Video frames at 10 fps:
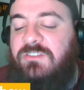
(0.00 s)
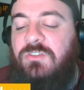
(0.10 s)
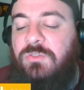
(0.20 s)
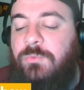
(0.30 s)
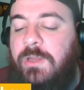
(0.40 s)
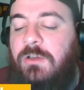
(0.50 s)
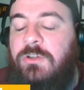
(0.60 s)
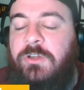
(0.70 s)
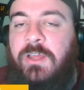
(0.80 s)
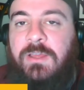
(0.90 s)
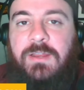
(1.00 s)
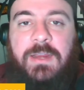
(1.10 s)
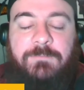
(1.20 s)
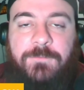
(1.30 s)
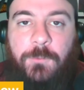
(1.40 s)
so
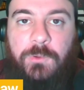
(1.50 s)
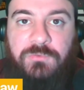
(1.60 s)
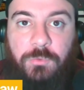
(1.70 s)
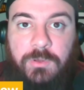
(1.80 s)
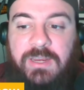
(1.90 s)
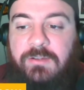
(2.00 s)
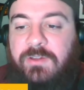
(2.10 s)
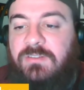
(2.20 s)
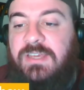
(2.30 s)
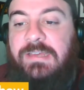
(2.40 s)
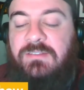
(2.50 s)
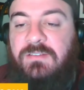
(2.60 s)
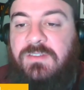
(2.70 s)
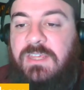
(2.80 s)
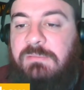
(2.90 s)
344 carries as a
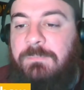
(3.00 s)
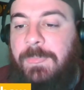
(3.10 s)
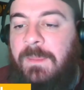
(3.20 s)
team.